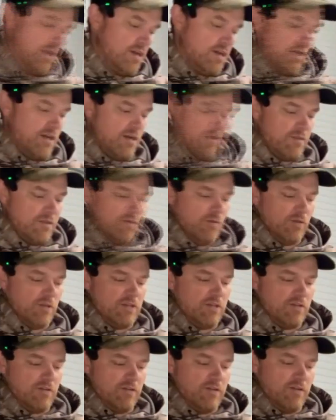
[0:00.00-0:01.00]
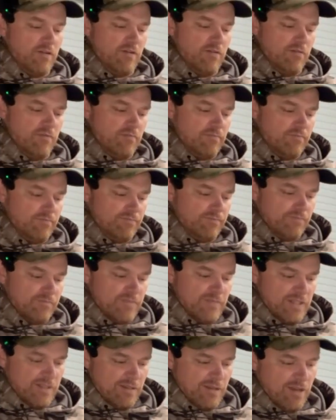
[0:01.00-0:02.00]
The only
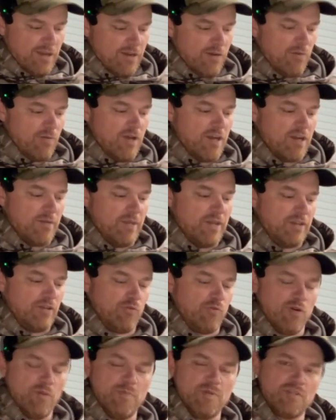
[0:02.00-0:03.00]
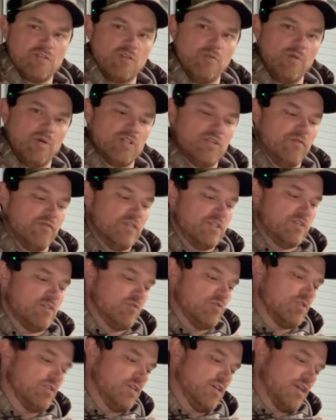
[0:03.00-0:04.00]
thing I don't like about the grip is so much of it's so
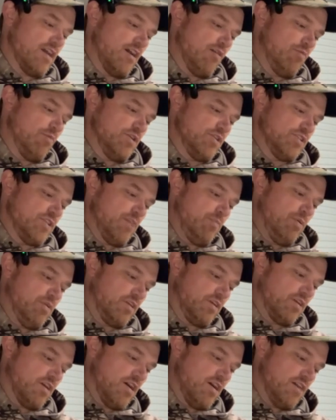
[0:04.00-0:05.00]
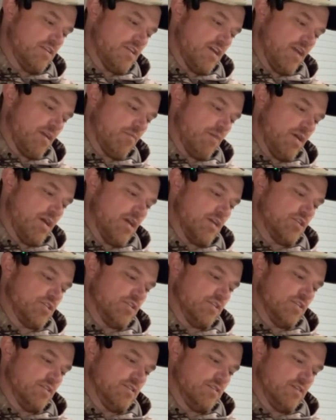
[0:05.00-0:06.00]
slick. I wish they put the contact patch,
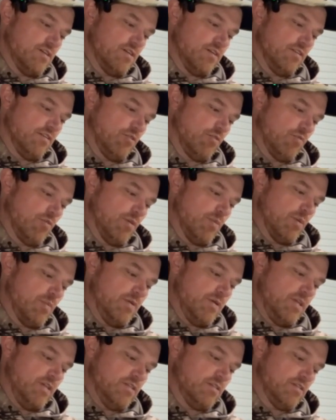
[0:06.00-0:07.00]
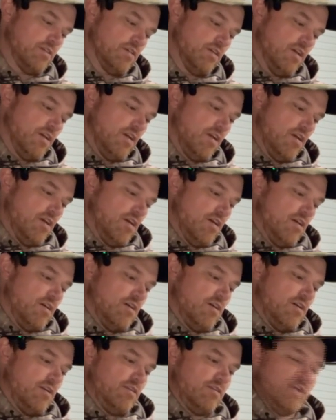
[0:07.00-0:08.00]
this little rubber piece,
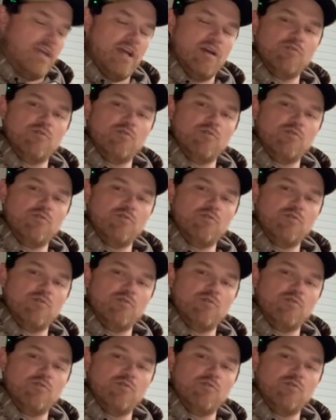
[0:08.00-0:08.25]
down